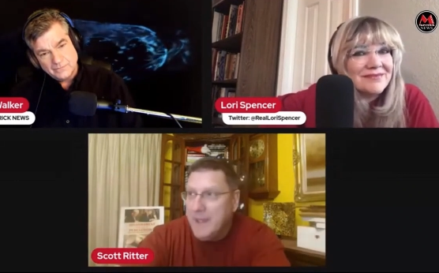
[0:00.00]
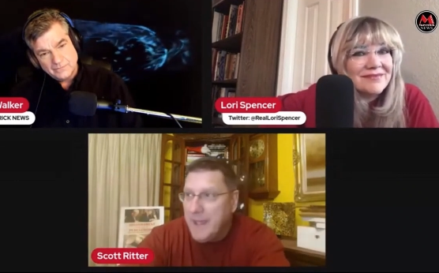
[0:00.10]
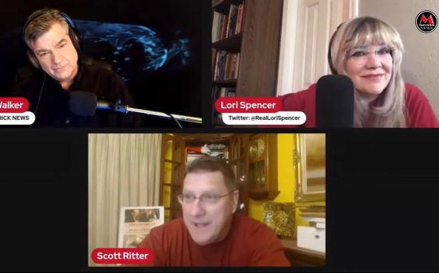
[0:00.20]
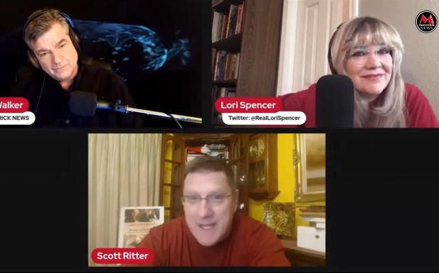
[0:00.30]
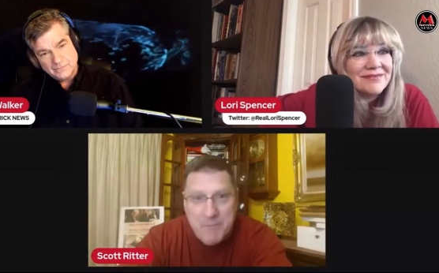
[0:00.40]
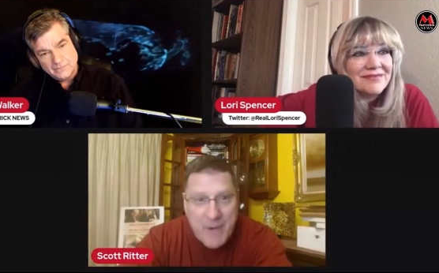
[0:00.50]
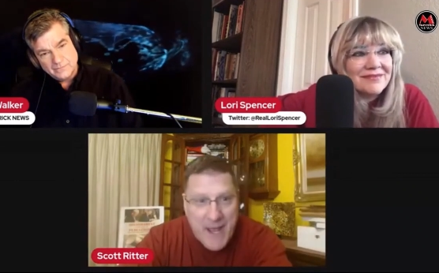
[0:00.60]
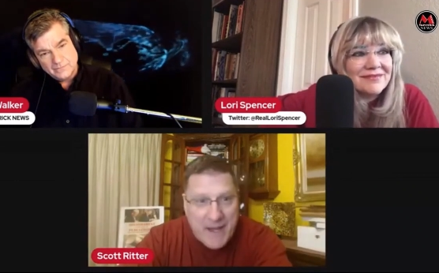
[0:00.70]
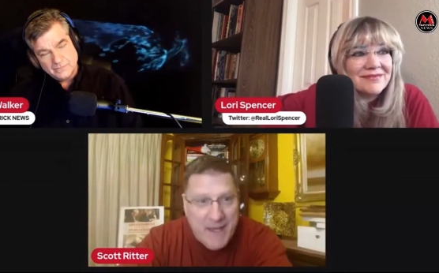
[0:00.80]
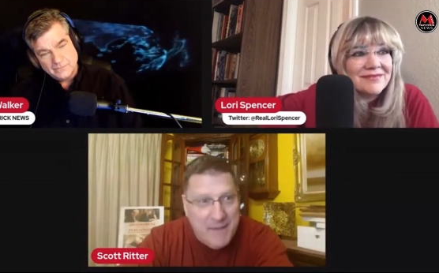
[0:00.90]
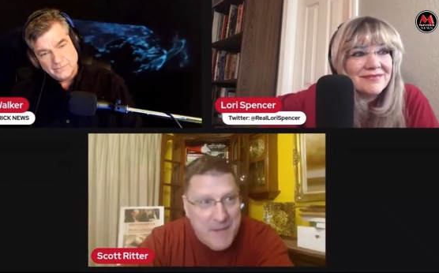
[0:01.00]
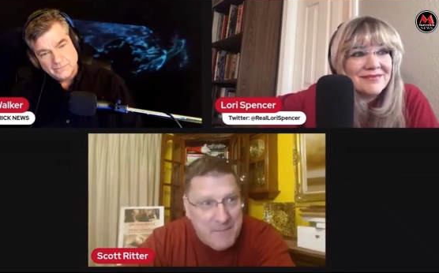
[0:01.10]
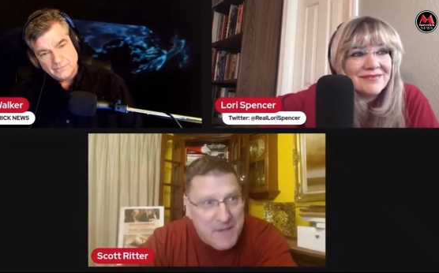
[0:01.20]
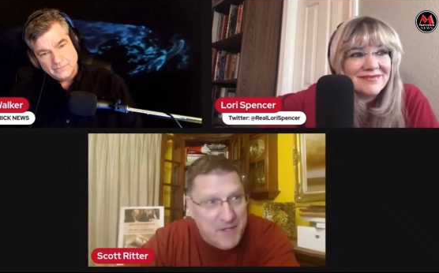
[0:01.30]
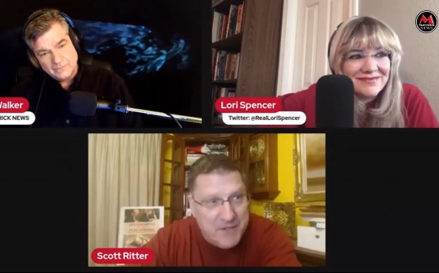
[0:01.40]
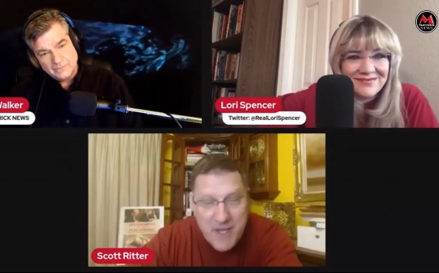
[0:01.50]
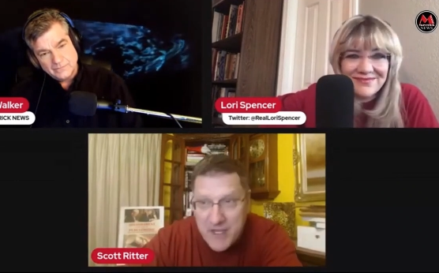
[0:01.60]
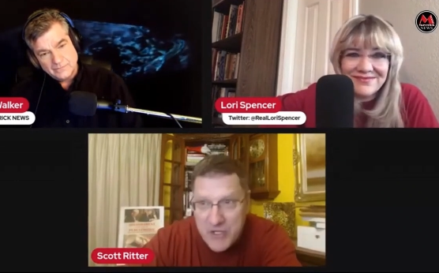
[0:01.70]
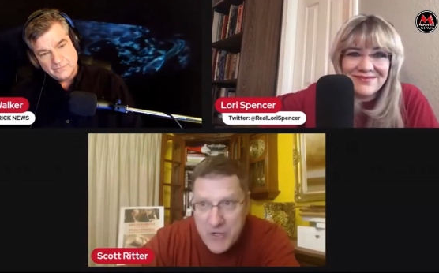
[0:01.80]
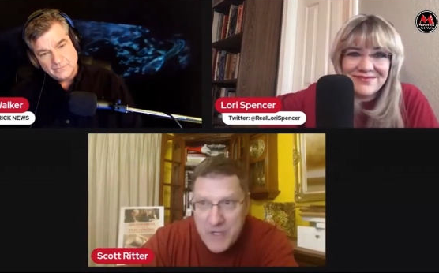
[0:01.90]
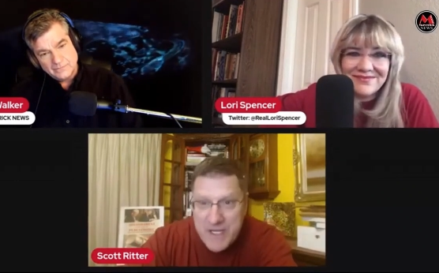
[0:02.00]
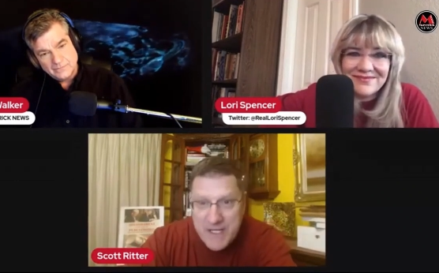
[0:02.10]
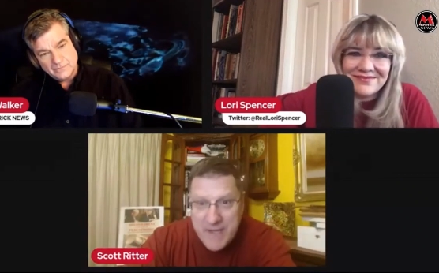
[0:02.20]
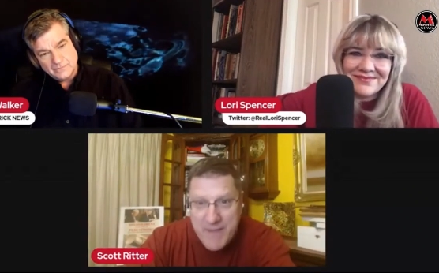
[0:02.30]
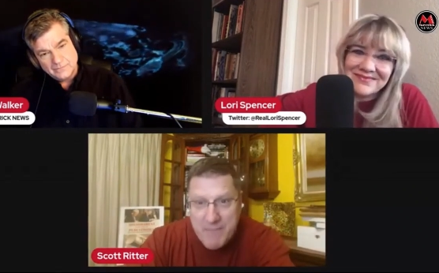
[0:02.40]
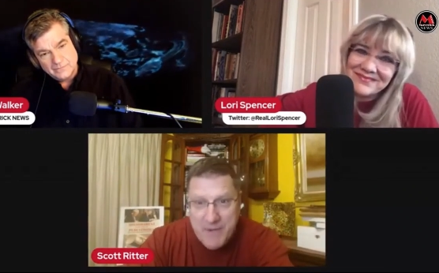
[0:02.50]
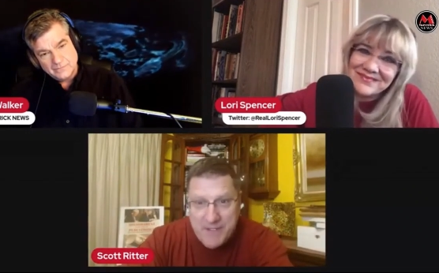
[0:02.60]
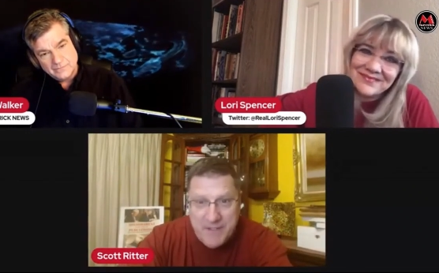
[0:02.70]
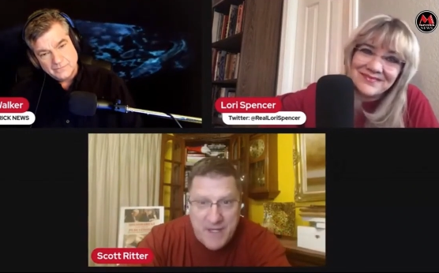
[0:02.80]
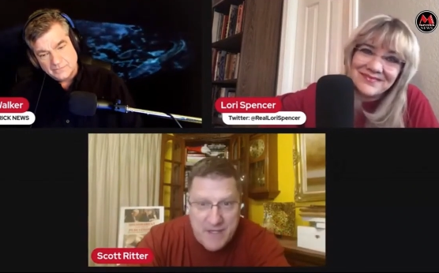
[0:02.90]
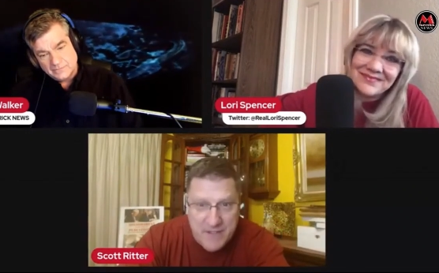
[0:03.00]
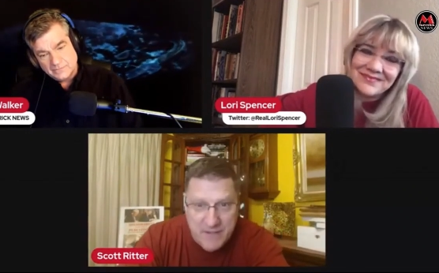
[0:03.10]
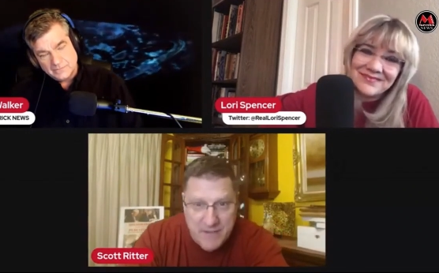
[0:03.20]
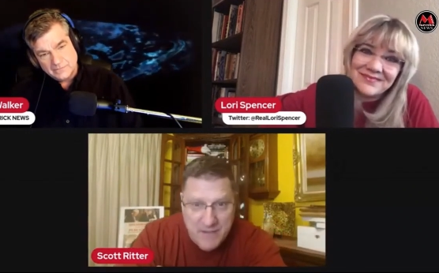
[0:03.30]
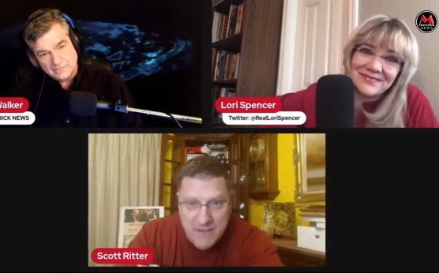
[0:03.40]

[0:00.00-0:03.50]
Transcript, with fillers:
Speaker 1: And Nick Brana came up and he goes, You need to give that presentation